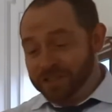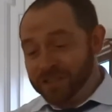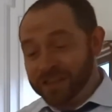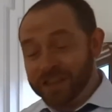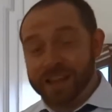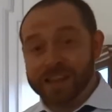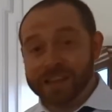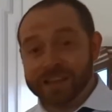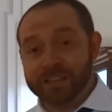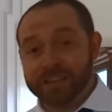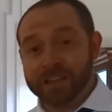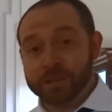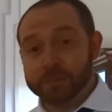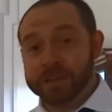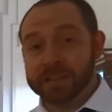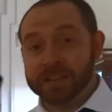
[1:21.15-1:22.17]
today is going
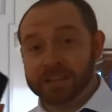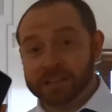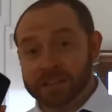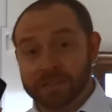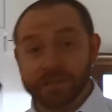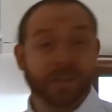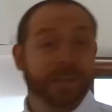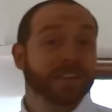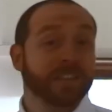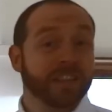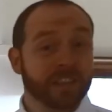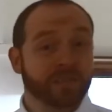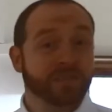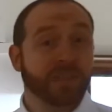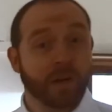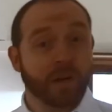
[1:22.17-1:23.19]
to be to find
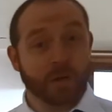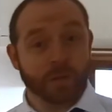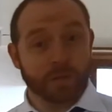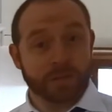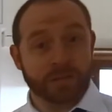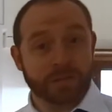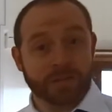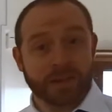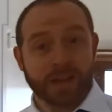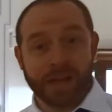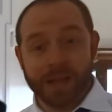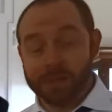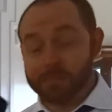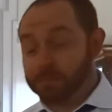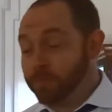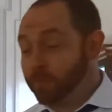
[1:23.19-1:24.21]
this phone
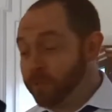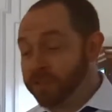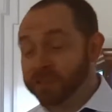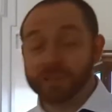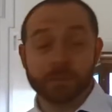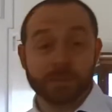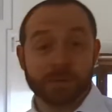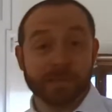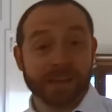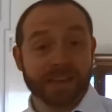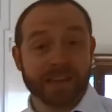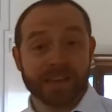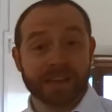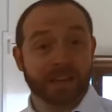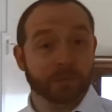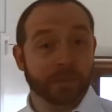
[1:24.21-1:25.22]
um, which is going to be making
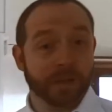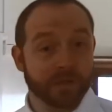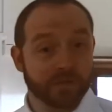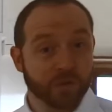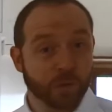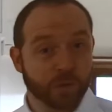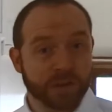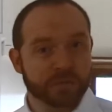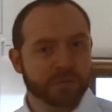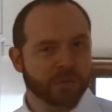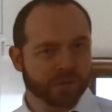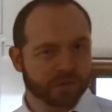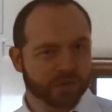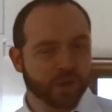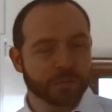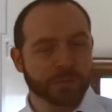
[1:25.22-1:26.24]
a little bit of noise, but not
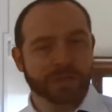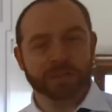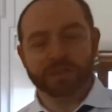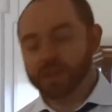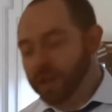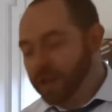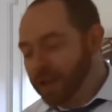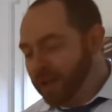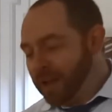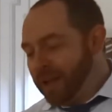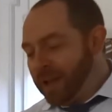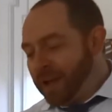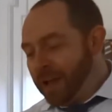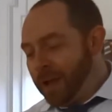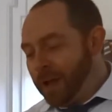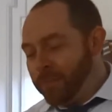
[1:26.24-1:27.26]
too much,
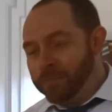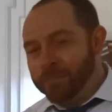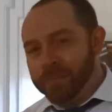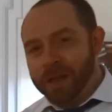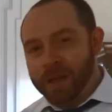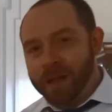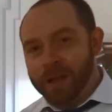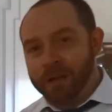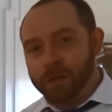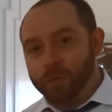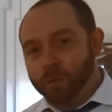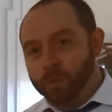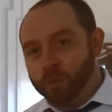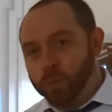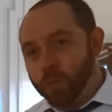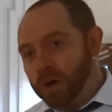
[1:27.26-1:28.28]
um,
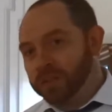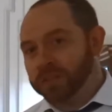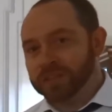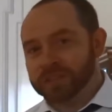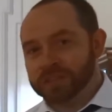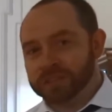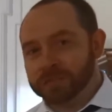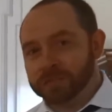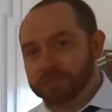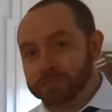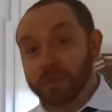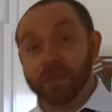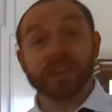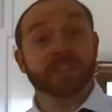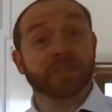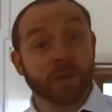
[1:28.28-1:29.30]
whilst
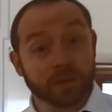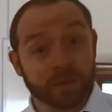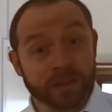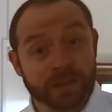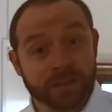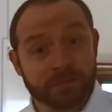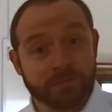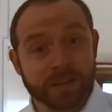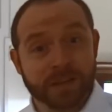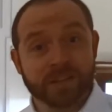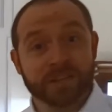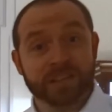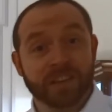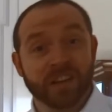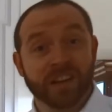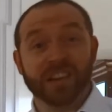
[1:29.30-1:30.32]
blindfolded,
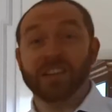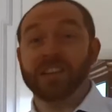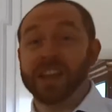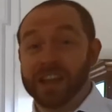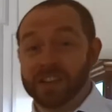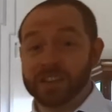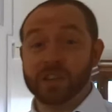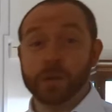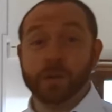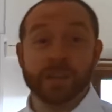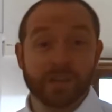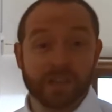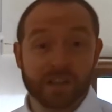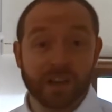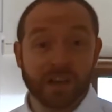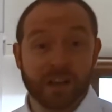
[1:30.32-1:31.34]
because I can't actually do it in
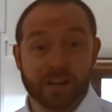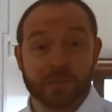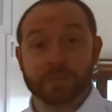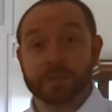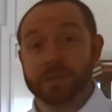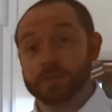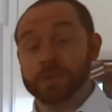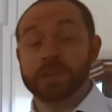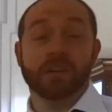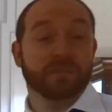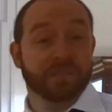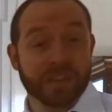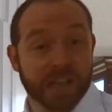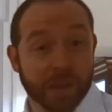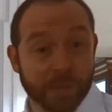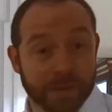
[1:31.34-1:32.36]
the dark because we can't
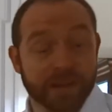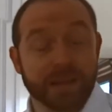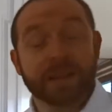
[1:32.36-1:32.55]
video it.